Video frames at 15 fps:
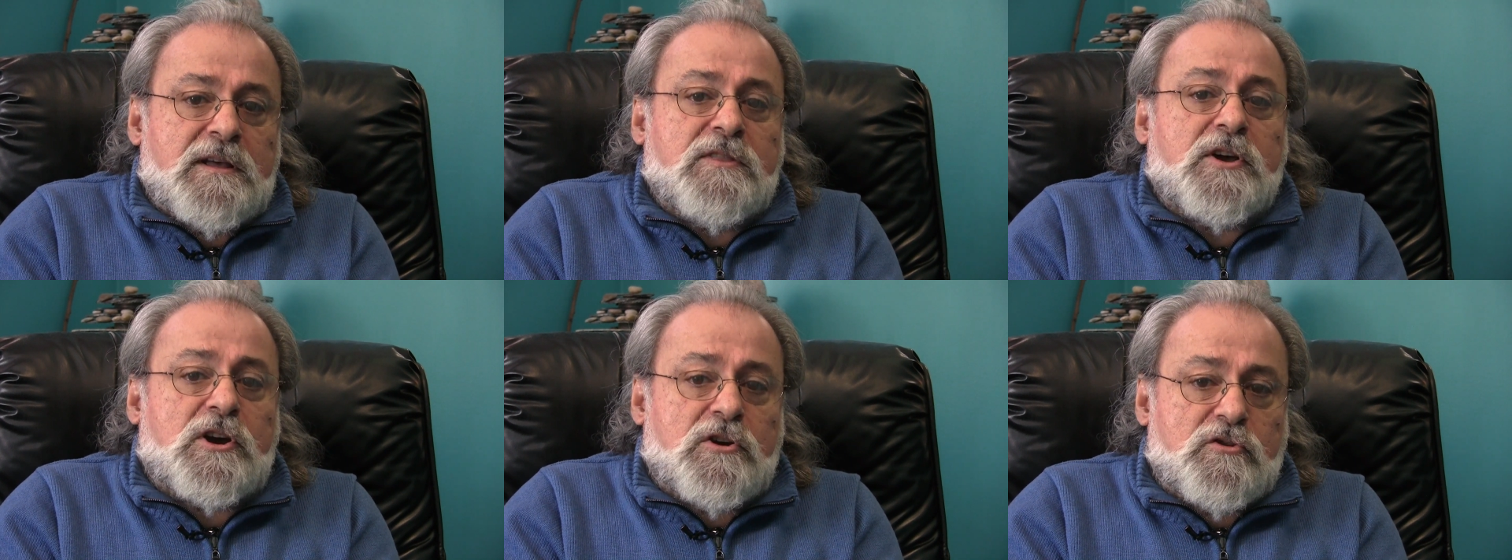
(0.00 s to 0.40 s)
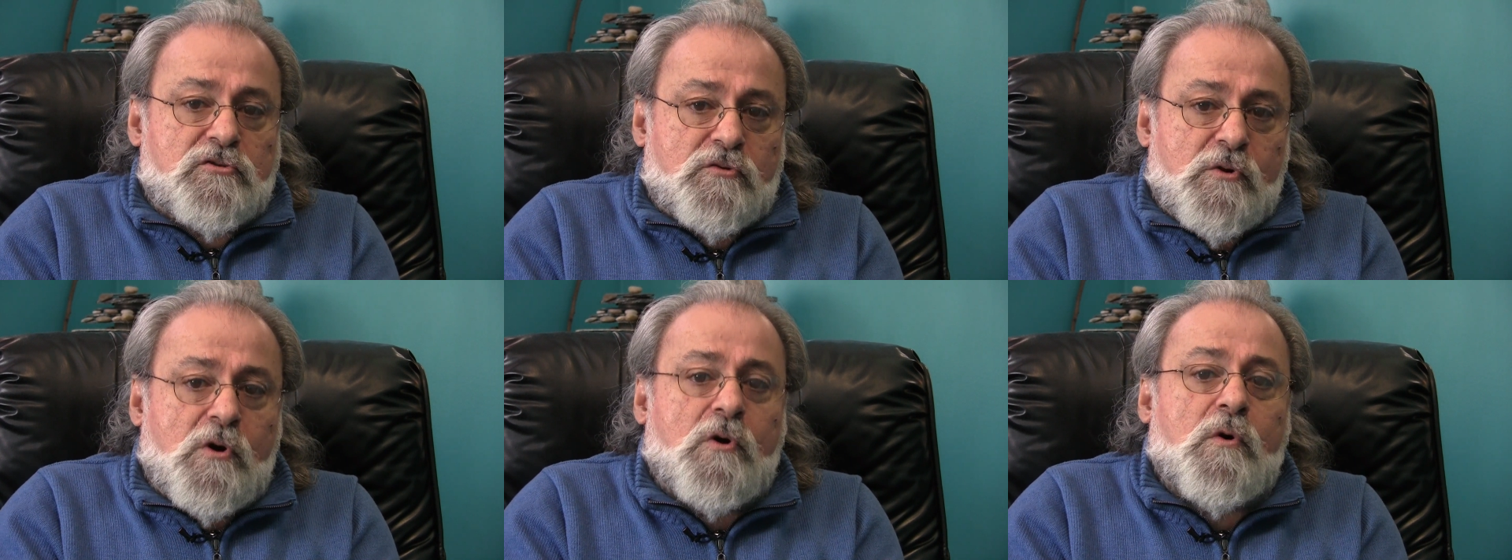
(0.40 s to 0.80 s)
the
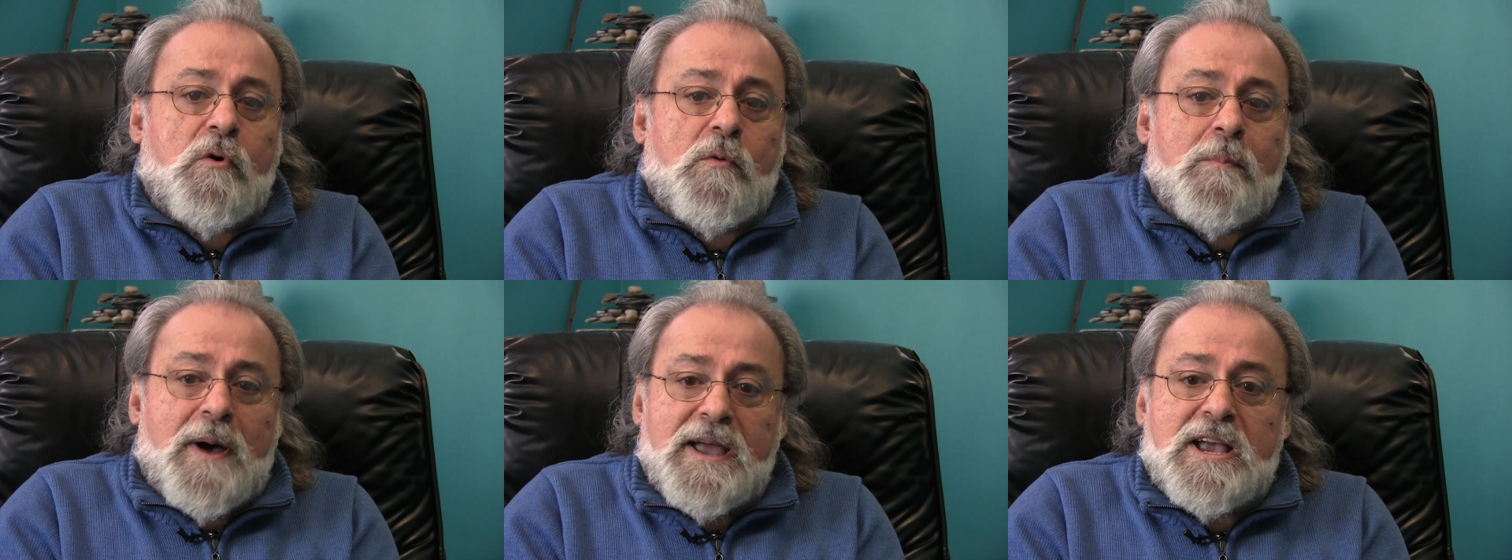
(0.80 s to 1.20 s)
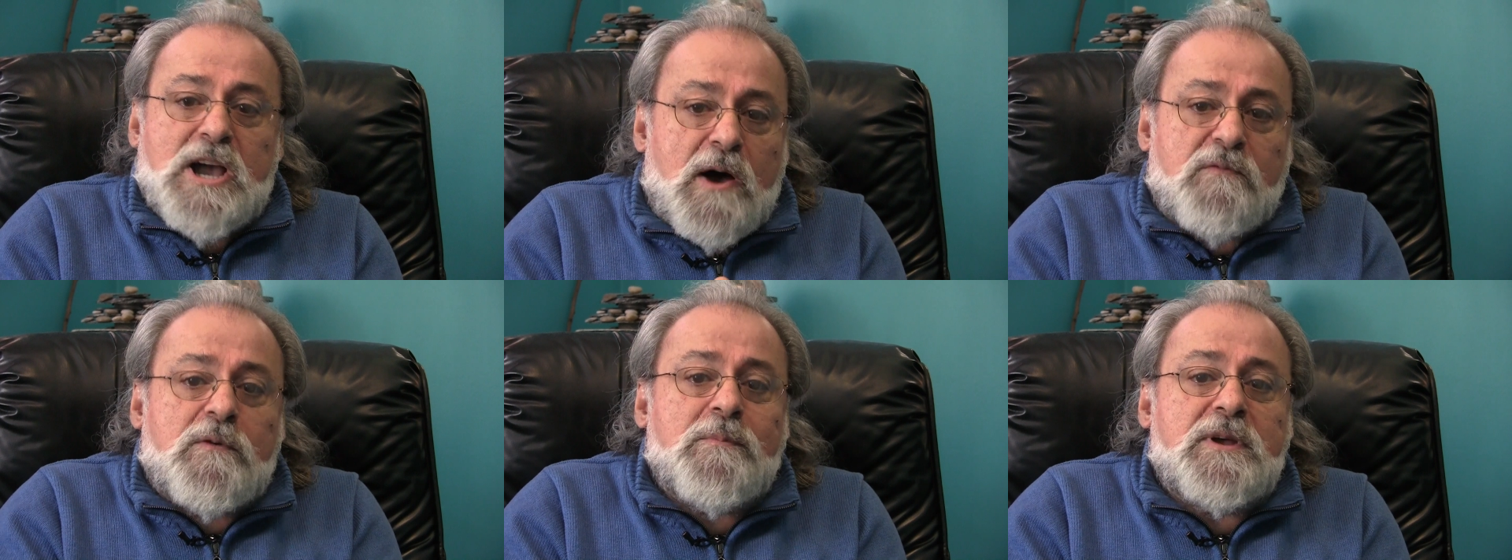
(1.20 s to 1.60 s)
control by
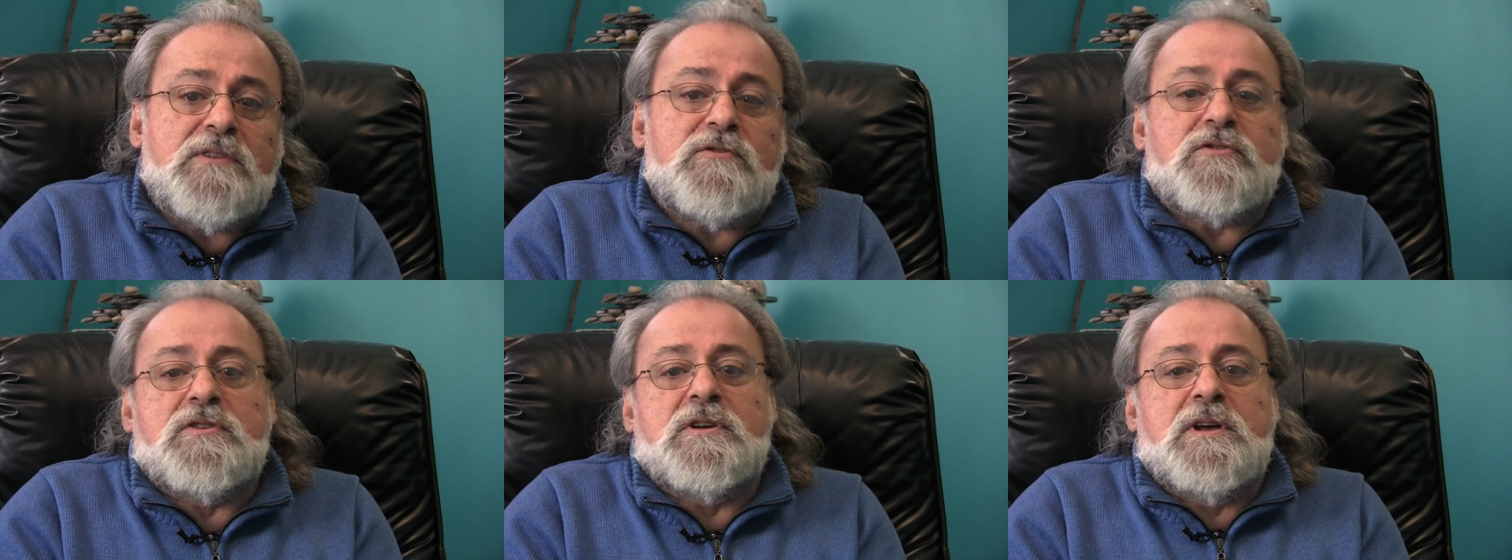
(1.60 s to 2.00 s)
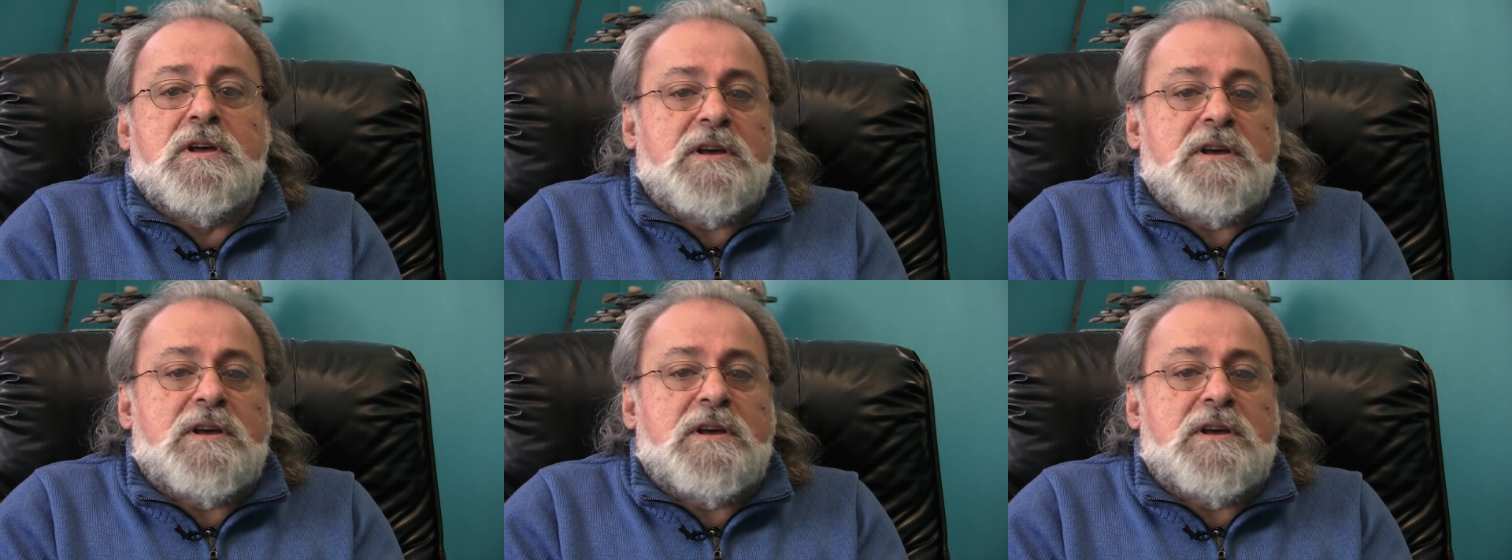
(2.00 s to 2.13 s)
governments,